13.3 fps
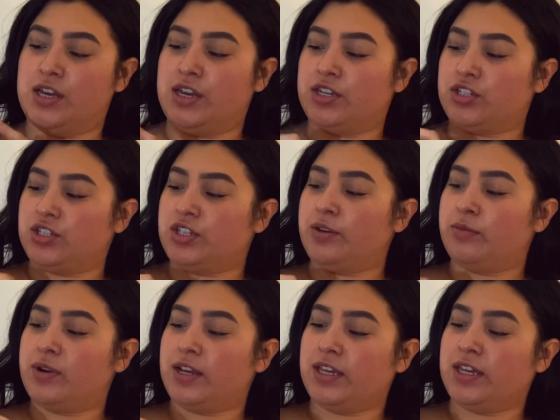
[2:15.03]
sheet
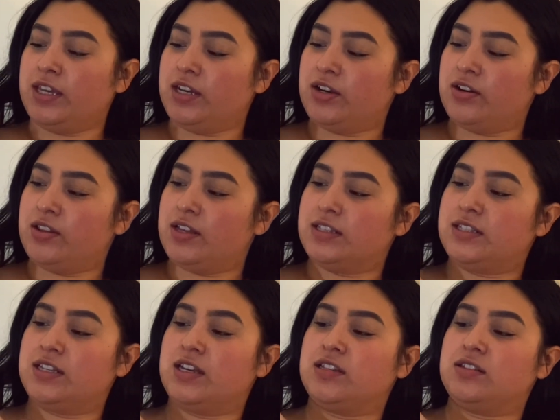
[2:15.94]
right here that
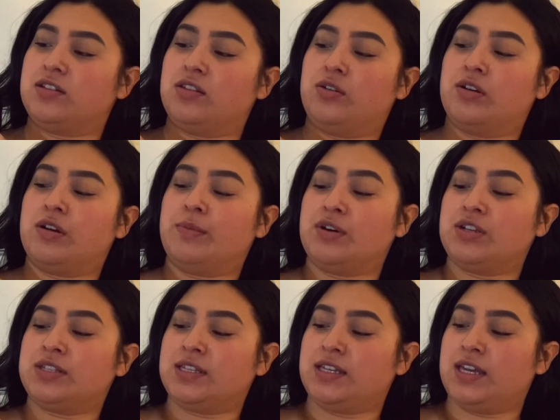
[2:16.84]
says
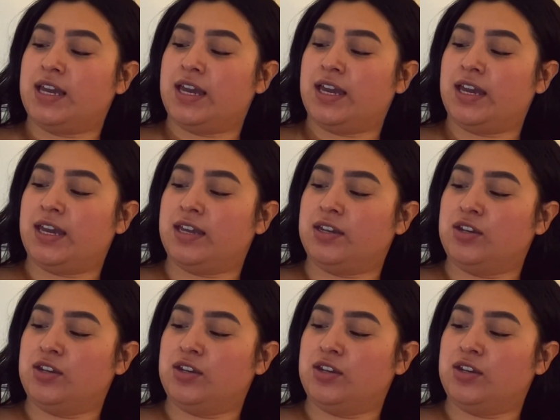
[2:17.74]
Mercier